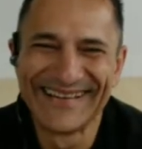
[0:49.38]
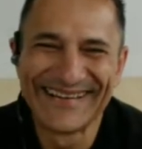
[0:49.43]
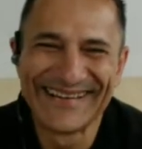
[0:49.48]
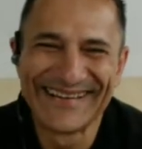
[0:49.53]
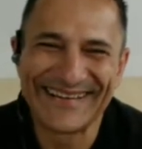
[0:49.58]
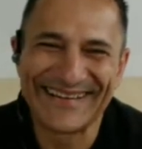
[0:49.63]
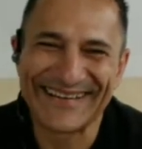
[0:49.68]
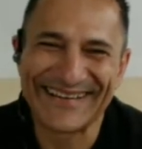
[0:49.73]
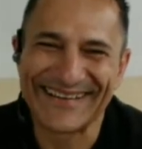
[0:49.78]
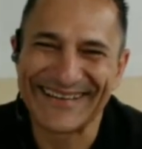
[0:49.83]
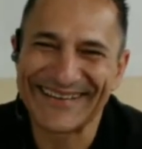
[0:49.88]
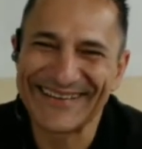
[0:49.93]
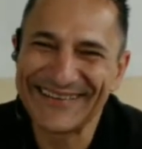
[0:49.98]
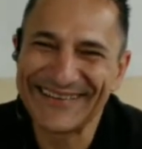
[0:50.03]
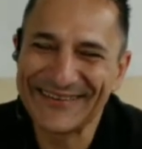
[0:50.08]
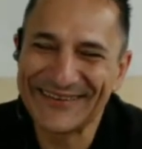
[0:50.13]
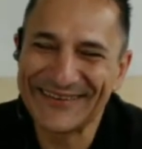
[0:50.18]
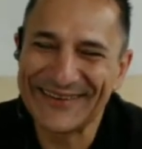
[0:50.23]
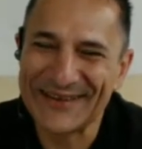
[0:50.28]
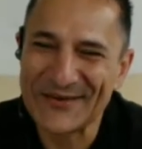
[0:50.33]
Hi
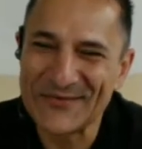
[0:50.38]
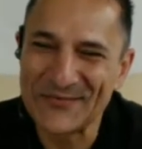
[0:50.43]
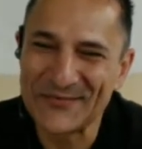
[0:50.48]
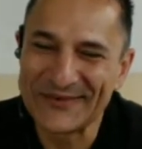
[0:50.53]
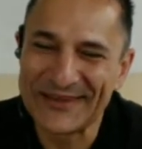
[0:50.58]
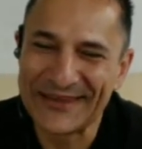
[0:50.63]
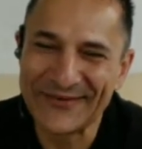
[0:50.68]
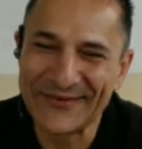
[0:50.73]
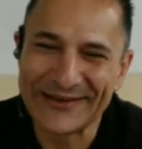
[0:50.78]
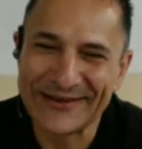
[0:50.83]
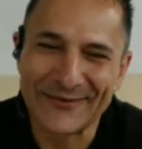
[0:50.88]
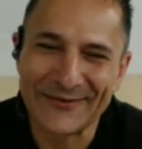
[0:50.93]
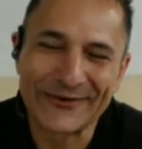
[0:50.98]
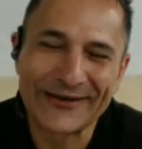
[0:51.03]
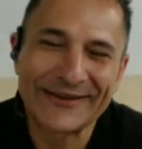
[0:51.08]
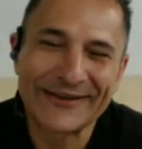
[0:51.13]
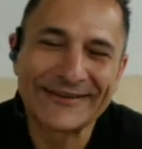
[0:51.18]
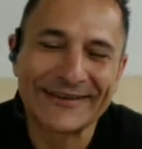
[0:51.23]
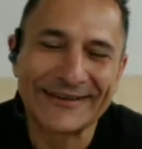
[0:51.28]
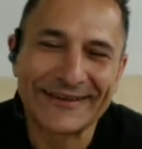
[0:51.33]
guys, I'm David
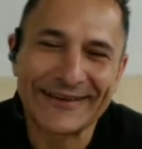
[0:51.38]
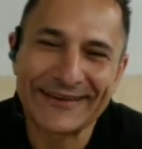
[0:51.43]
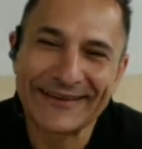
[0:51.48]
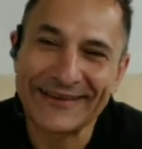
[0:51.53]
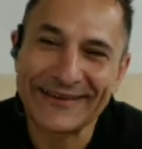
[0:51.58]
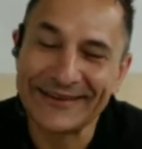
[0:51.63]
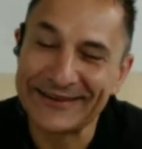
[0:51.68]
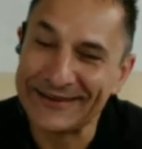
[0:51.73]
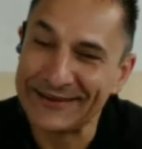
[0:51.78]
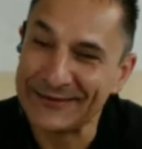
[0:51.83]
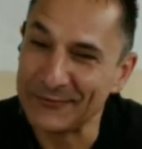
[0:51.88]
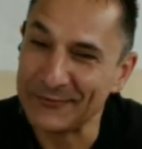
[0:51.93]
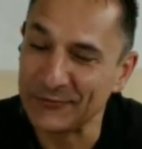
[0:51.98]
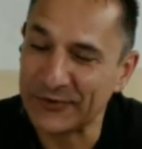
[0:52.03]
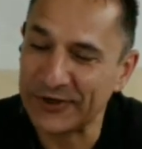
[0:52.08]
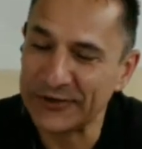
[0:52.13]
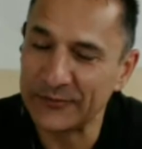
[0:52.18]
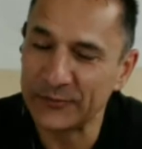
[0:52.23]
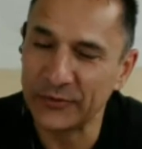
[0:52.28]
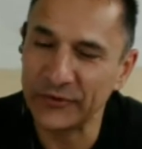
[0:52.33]
Amerland. I
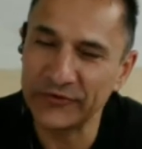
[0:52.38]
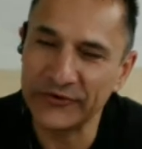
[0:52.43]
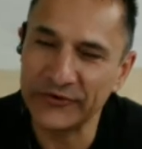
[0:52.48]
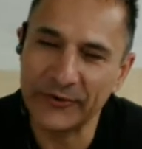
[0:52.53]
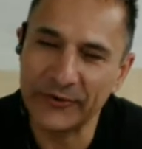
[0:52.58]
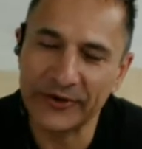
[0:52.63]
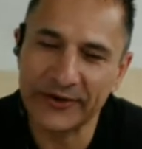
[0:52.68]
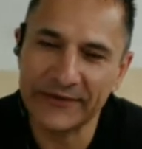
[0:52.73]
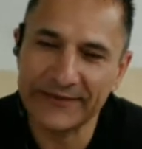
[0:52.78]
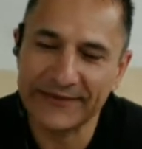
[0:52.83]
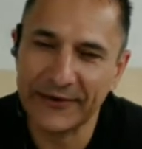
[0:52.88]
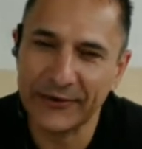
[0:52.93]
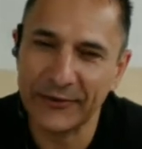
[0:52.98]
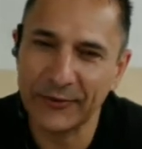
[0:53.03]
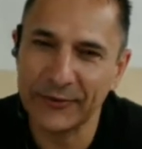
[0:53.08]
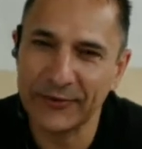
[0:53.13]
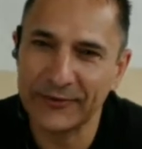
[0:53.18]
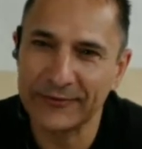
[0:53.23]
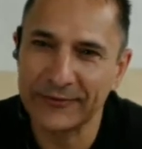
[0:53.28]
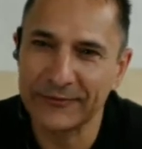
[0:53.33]
write books about
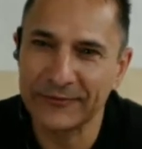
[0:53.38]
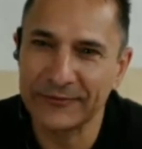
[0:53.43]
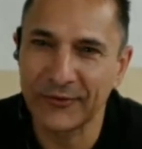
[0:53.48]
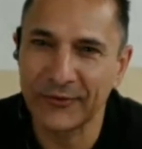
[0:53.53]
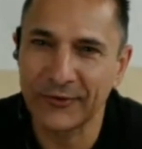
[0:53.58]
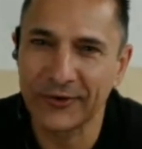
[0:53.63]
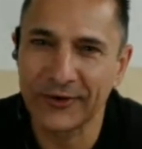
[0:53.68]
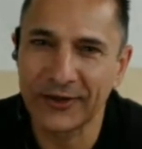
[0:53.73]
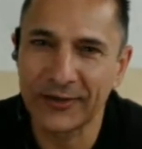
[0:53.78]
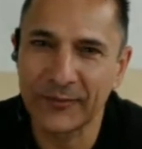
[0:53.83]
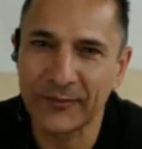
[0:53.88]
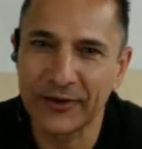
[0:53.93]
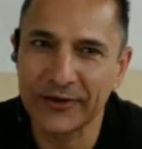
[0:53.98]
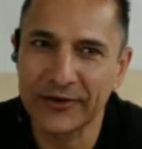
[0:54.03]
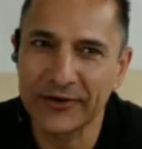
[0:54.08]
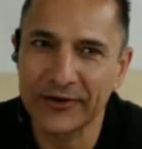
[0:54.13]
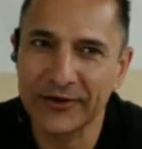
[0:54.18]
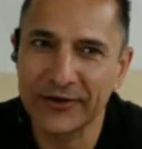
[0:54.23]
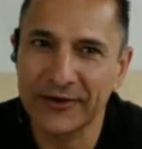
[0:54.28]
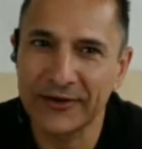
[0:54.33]
SEO and online
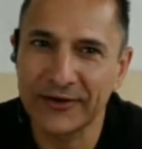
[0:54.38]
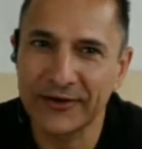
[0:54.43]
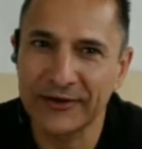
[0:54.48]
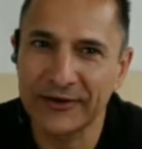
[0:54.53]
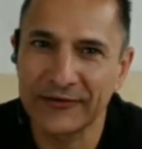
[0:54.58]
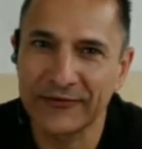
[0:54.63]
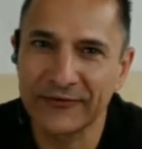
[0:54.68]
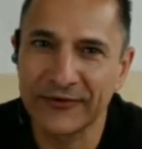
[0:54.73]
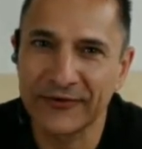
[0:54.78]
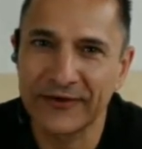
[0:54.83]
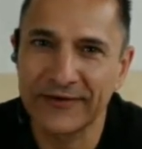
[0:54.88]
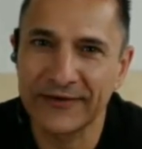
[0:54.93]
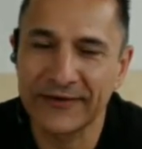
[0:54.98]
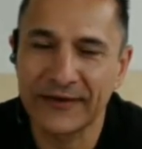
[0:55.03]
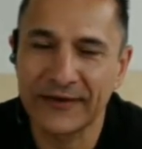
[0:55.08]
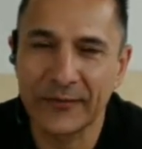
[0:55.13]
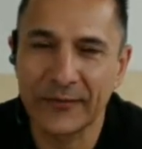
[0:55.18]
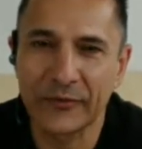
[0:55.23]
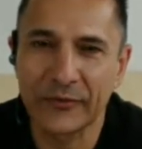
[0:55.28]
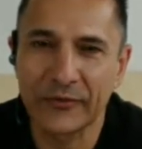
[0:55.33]
marketing and advise a
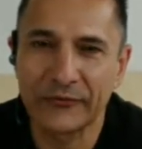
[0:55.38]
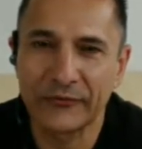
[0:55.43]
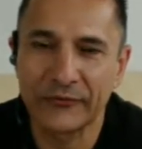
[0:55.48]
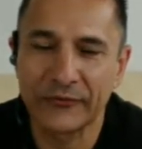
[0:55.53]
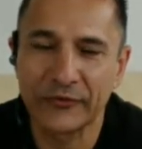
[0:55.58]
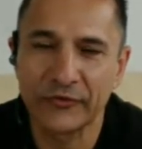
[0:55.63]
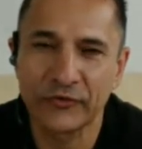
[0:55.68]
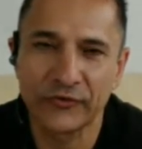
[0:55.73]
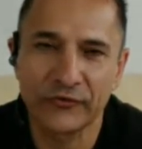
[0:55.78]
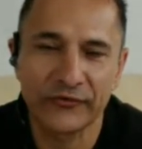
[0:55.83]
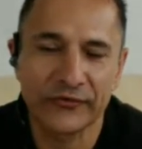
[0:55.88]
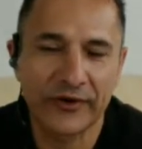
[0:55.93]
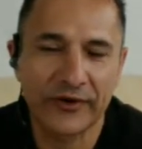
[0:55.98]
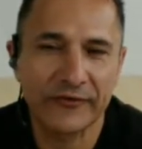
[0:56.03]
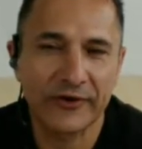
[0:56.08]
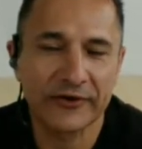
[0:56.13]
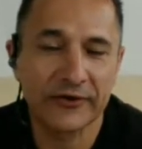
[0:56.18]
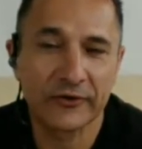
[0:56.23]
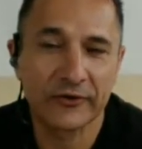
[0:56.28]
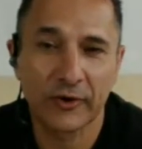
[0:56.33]
number of Fortune
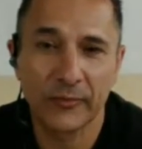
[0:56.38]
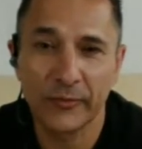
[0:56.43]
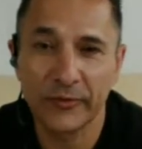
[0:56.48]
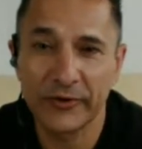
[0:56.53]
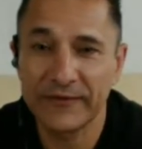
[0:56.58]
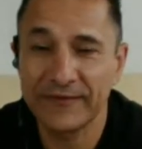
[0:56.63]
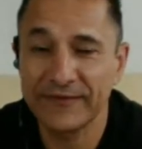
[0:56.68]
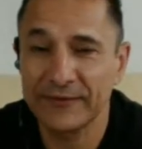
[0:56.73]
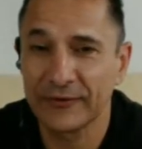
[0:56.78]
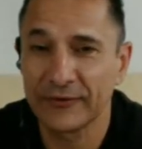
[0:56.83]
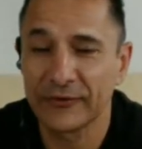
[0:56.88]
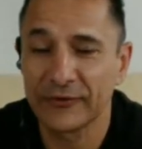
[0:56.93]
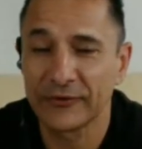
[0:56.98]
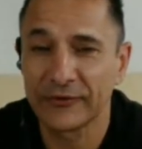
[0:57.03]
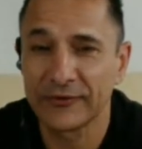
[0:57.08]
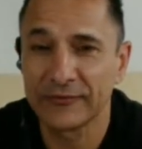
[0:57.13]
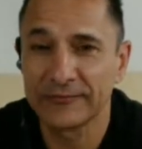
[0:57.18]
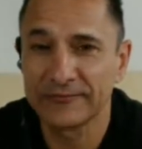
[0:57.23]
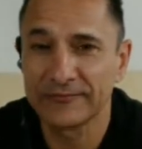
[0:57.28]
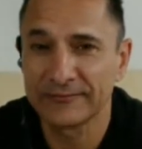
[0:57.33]
500 companies
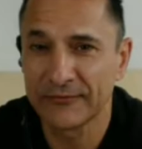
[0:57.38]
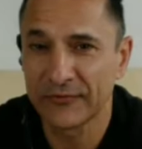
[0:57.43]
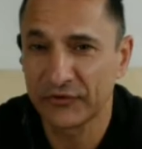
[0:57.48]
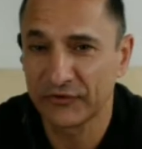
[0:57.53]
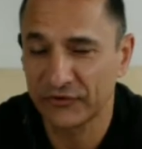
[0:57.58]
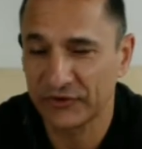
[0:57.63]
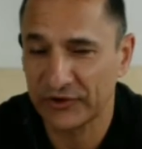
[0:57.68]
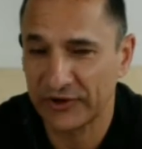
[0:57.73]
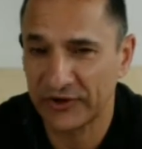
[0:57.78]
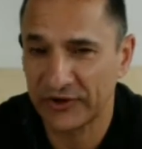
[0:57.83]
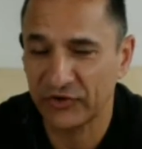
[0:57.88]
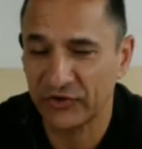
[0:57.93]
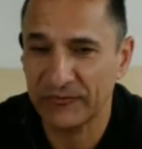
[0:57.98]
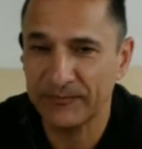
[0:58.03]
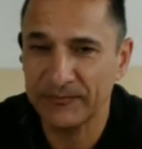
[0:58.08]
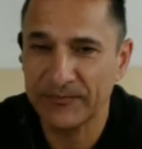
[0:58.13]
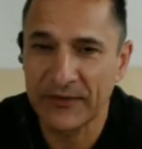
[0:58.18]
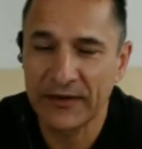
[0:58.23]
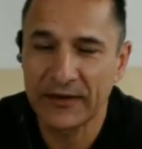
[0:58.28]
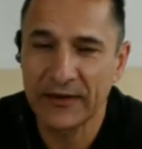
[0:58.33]
on strategy
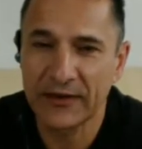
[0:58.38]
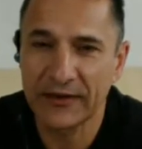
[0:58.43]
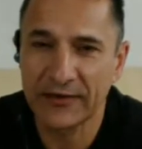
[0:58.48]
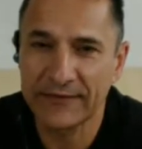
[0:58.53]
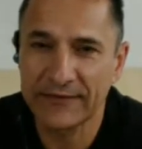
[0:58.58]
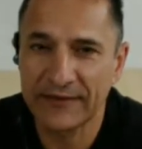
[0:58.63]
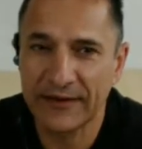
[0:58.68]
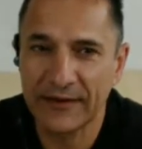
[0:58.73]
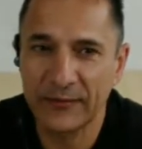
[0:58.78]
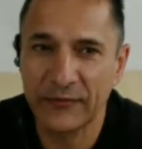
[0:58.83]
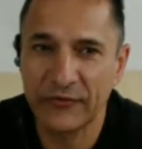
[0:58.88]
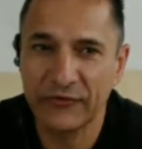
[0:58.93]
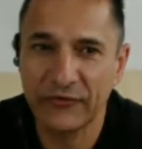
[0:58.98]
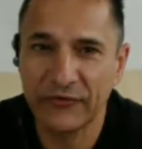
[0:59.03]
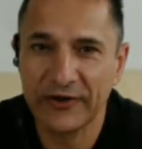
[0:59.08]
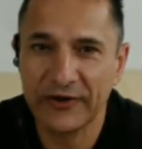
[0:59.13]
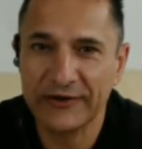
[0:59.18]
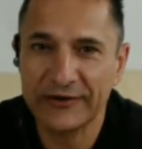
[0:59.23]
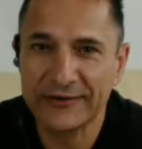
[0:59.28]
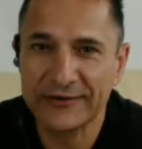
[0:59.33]
in the same
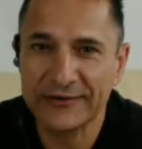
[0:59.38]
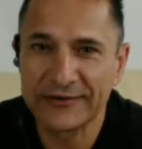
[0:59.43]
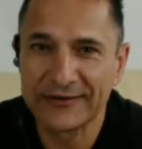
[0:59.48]
sphere.